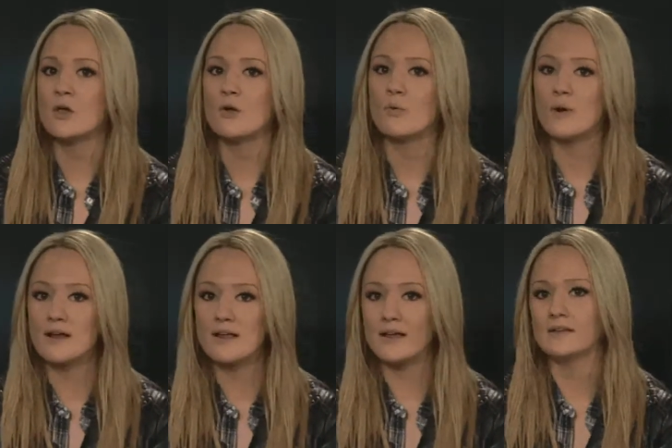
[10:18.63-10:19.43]

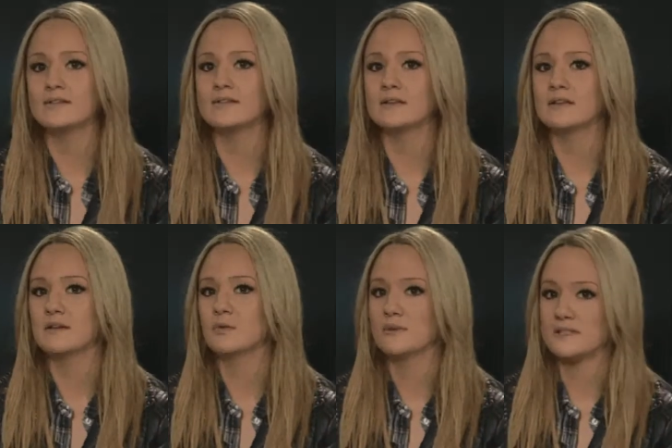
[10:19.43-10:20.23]
what else
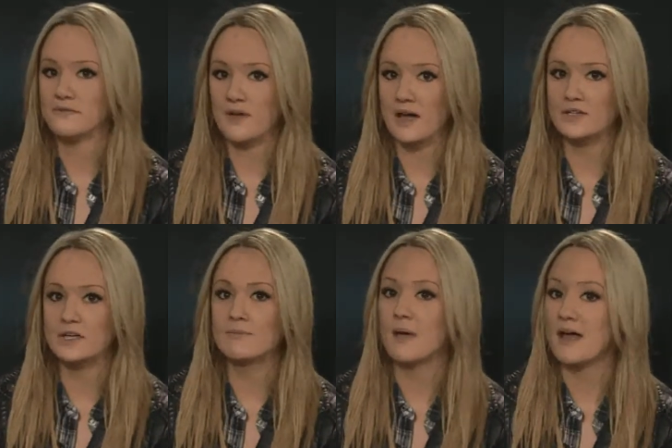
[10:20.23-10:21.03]
was the factor
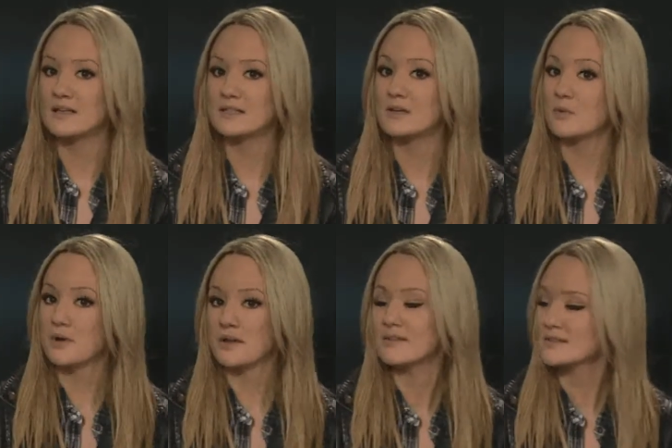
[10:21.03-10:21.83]
in Pakistan
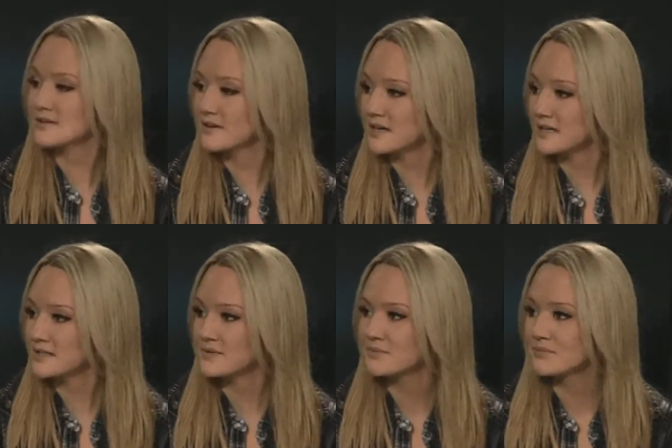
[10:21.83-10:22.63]
winning the series?